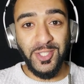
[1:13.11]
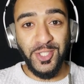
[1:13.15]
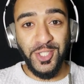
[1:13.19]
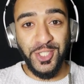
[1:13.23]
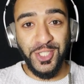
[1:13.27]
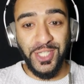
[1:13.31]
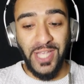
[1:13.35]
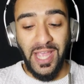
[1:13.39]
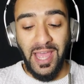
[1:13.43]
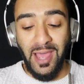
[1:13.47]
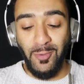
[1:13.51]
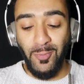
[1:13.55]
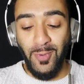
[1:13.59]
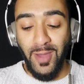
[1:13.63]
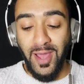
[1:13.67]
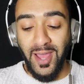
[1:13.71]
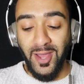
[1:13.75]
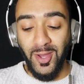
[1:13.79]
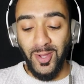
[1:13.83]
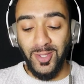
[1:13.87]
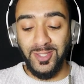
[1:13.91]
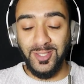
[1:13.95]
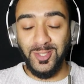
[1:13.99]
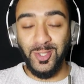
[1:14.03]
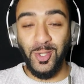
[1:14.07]

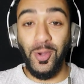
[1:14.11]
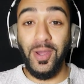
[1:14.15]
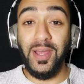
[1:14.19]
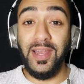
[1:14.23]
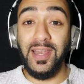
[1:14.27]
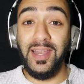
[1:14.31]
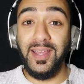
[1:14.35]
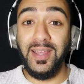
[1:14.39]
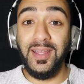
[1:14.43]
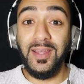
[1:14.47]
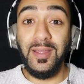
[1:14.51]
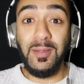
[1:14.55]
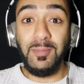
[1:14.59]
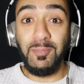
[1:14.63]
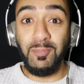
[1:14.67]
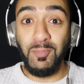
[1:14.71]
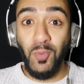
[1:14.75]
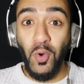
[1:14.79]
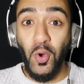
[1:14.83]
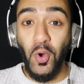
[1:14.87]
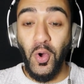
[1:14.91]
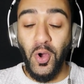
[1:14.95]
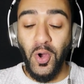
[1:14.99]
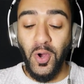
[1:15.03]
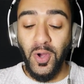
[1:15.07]
shower, and toilet,
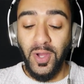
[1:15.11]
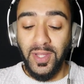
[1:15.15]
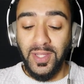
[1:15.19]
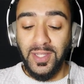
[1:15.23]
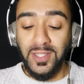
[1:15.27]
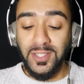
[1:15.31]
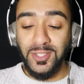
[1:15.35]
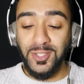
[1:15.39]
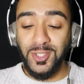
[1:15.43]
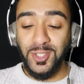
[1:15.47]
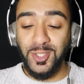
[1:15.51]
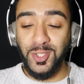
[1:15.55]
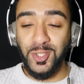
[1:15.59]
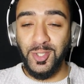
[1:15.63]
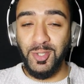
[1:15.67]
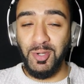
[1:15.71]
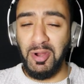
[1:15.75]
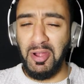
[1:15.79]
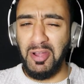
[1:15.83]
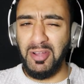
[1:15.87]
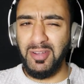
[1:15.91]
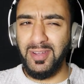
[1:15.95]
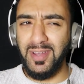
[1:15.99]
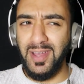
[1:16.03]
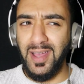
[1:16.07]
more
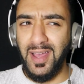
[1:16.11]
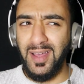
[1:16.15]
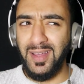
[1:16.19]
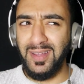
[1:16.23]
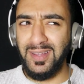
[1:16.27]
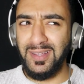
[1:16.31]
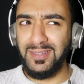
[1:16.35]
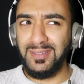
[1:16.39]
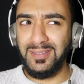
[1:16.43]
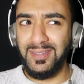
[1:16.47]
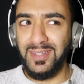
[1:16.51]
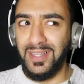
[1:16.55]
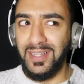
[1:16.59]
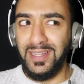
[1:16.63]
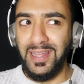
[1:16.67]
stronger.